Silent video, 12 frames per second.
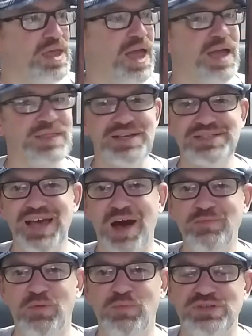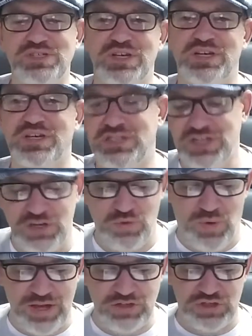And this album was a
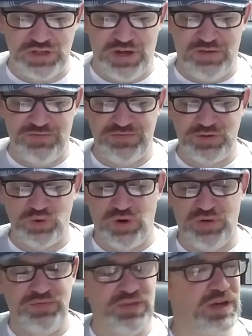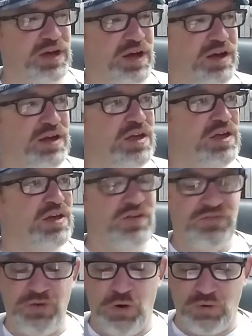continuation of sort of the
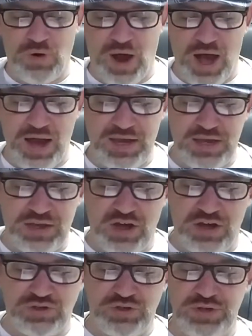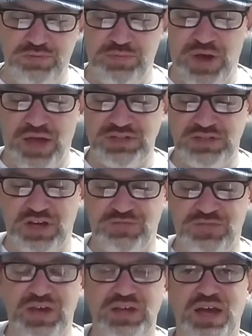folk rock and country
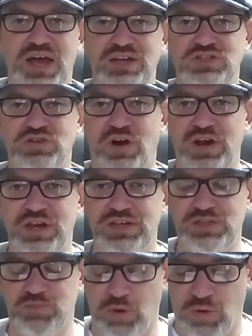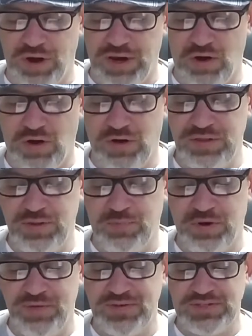stuff they had kind of started exploring on the
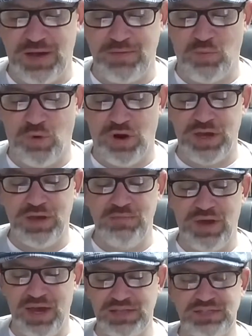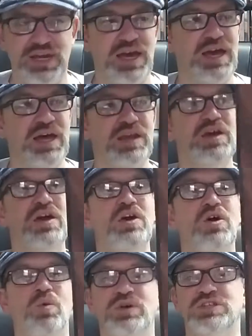previous album, Working Man's Dead,
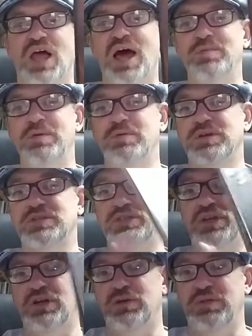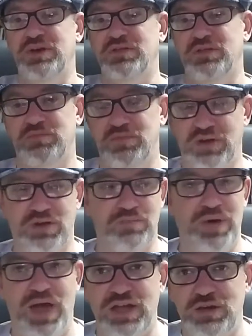which a lot of people consider to be the
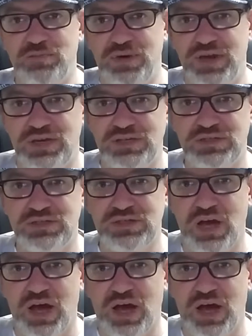companion piece